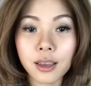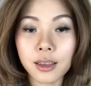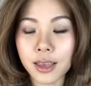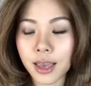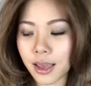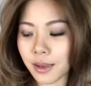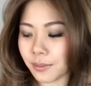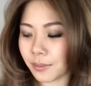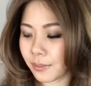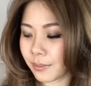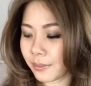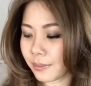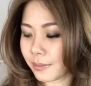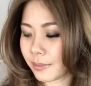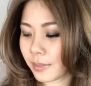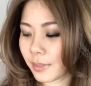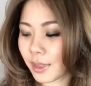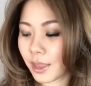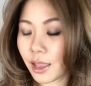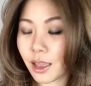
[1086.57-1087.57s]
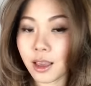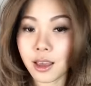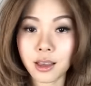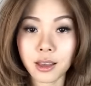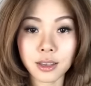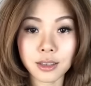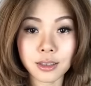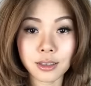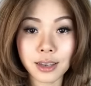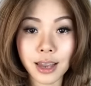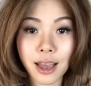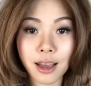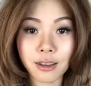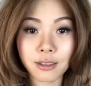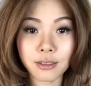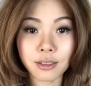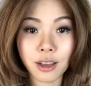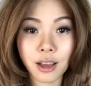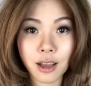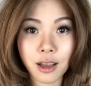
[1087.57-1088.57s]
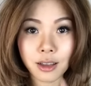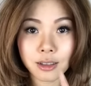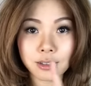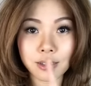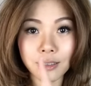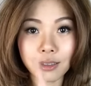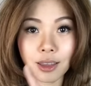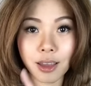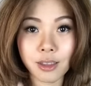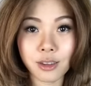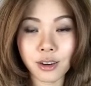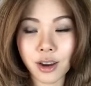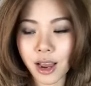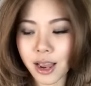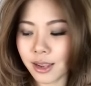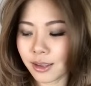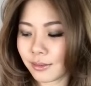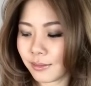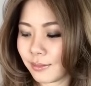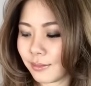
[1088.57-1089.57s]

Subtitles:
Okay, so now onto the other eye.